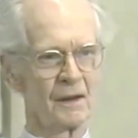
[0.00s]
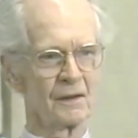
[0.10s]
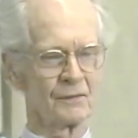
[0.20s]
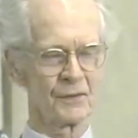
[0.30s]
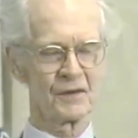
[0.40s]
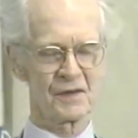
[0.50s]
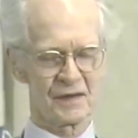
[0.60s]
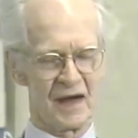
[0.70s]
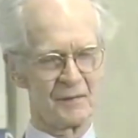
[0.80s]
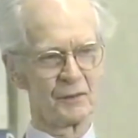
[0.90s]
The first
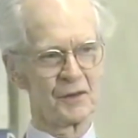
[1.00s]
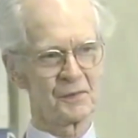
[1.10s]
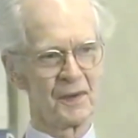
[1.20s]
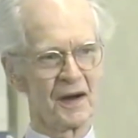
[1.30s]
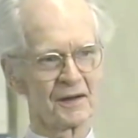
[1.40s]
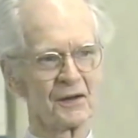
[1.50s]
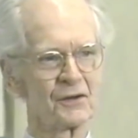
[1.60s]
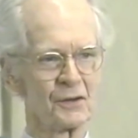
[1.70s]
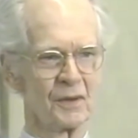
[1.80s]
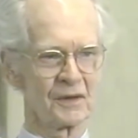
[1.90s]
time you responded
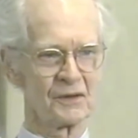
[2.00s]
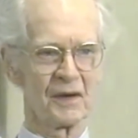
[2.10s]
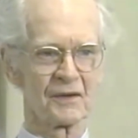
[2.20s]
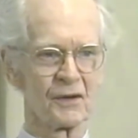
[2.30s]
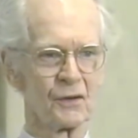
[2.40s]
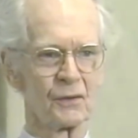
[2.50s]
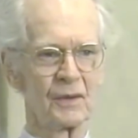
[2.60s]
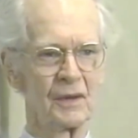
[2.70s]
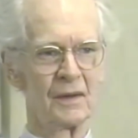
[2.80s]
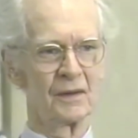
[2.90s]
to it, you had no,
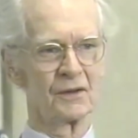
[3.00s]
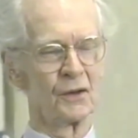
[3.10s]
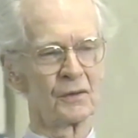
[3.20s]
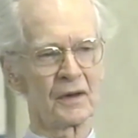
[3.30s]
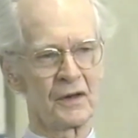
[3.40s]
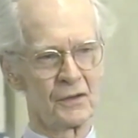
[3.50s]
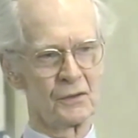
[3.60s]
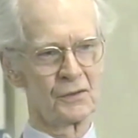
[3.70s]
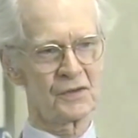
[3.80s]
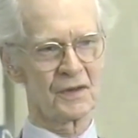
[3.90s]
no
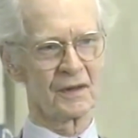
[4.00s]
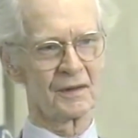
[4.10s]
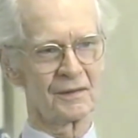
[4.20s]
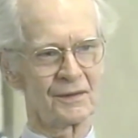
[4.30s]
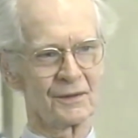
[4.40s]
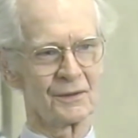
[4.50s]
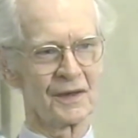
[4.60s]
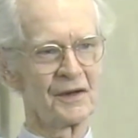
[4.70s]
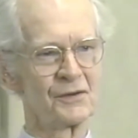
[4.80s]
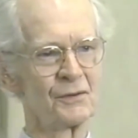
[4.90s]
cues to, to
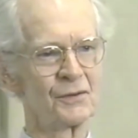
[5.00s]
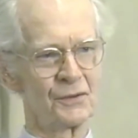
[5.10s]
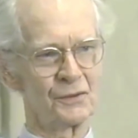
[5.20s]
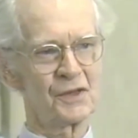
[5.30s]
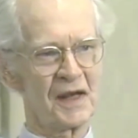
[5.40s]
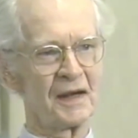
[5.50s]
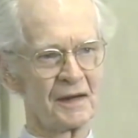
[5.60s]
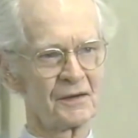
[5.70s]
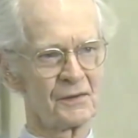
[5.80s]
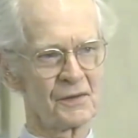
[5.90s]
lead you to say
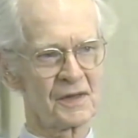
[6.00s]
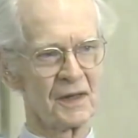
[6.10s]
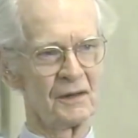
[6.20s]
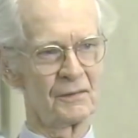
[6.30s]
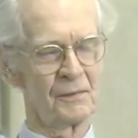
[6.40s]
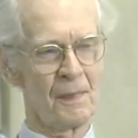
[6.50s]
it yourself.